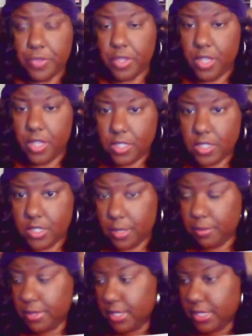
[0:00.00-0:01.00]
these are
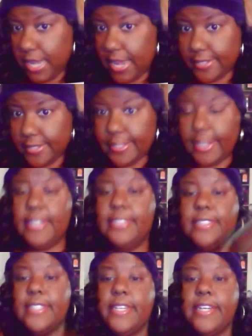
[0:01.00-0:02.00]
some of the styles. Like I
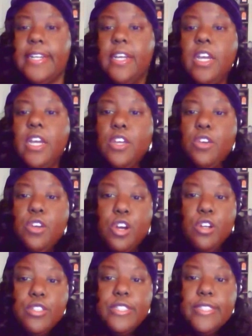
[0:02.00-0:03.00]
said, you can
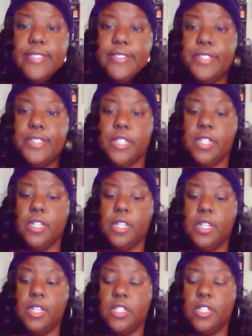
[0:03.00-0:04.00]
go to the
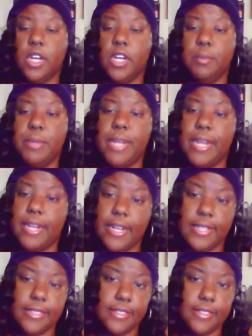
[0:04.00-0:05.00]
um,
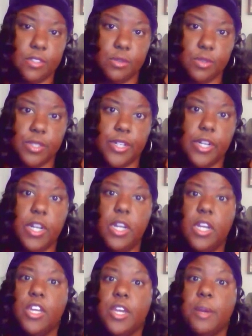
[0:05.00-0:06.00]
99 cent store.
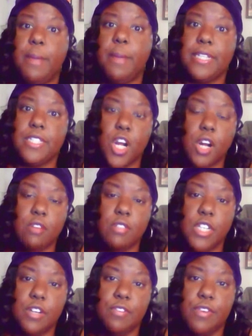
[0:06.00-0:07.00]
You can buy scarves
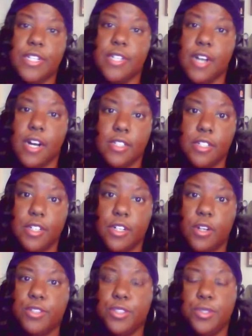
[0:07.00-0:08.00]
there for a
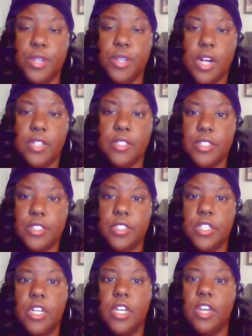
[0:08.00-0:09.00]
dollar or two dollars
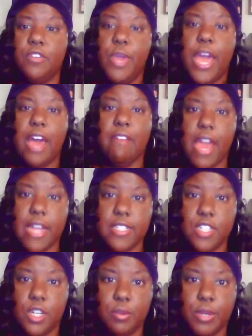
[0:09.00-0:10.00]
if you have
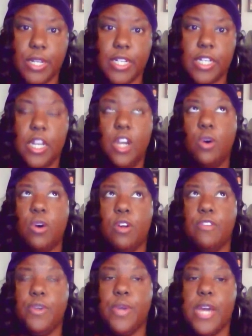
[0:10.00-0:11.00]
hats already, or
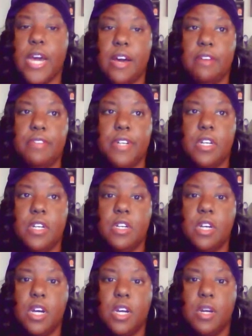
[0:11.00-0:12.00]
if you have
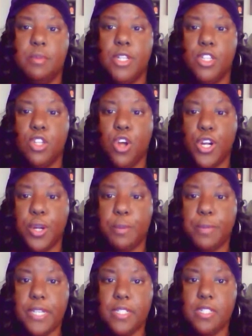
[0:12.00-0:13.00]
um, longer
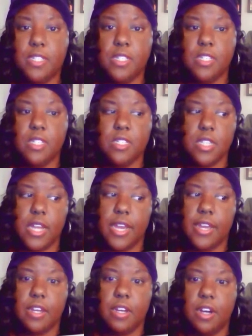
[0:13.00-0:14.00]
pieces
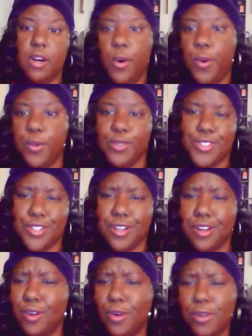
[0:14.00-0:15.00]
like an old
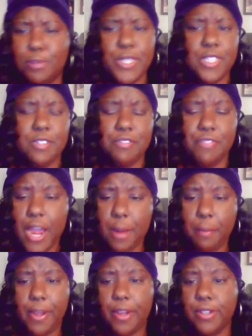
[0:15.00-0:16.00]
skirt or a piece of
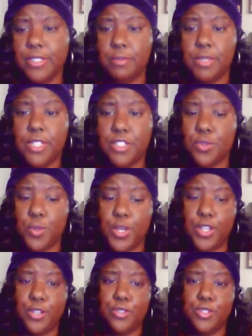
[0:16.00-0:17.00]
fabric or something that you want
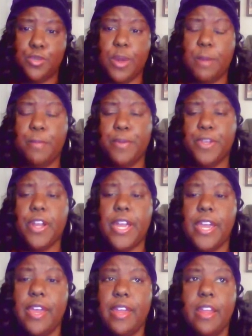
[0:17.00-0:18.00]
to use to wrap on your
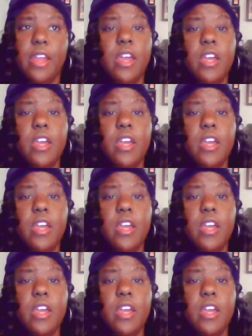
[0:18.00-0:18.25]
head.